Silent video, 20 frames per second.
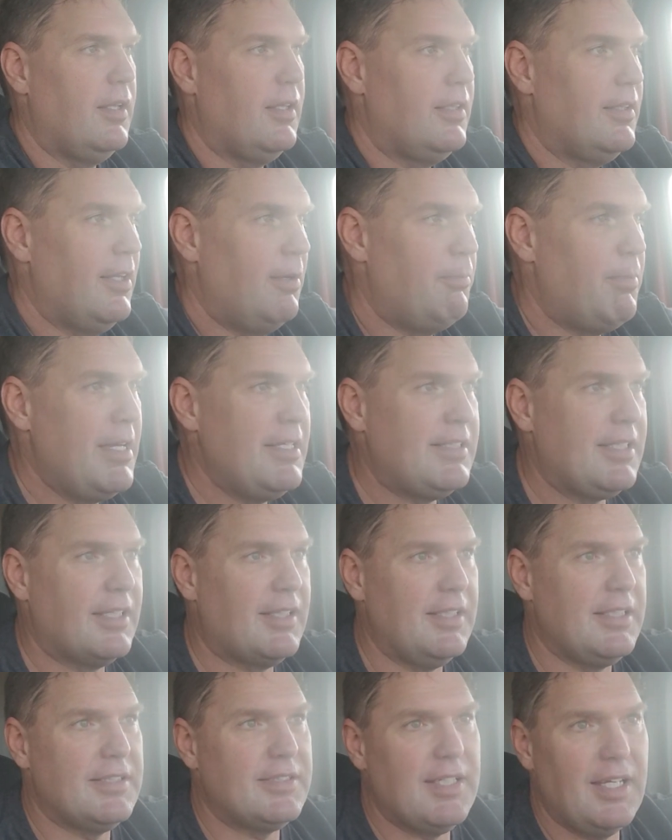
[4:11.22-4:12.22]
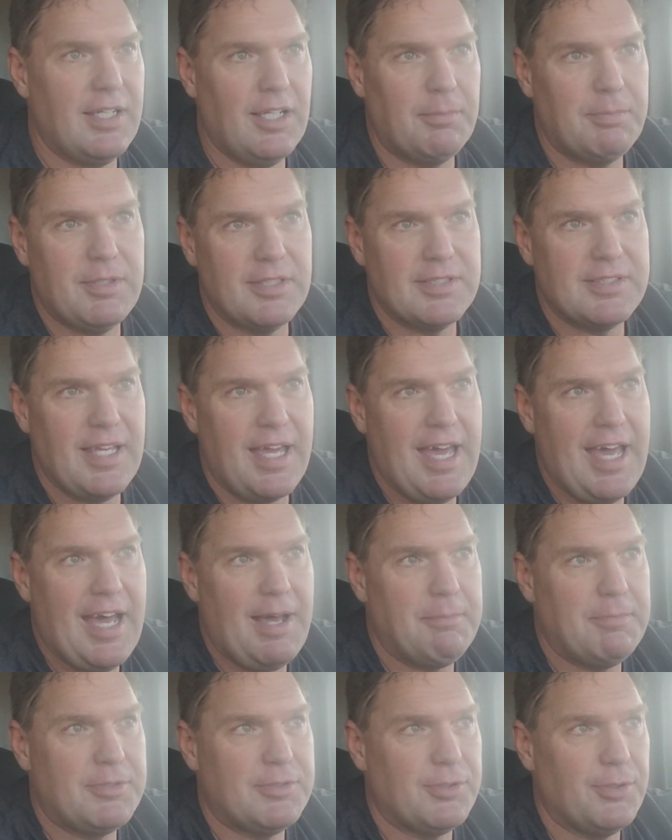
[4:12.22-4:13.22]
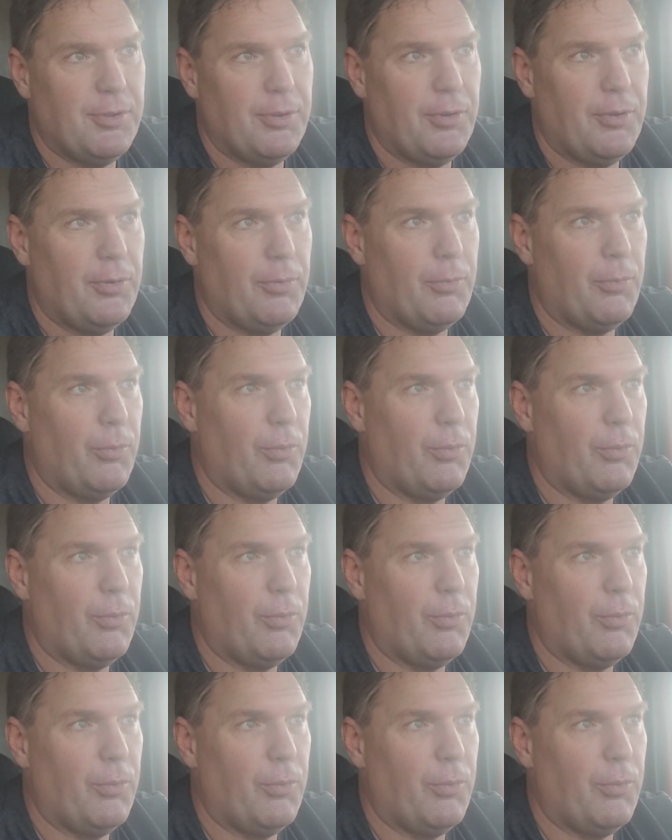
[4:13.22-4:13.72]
they're basically setting up this app so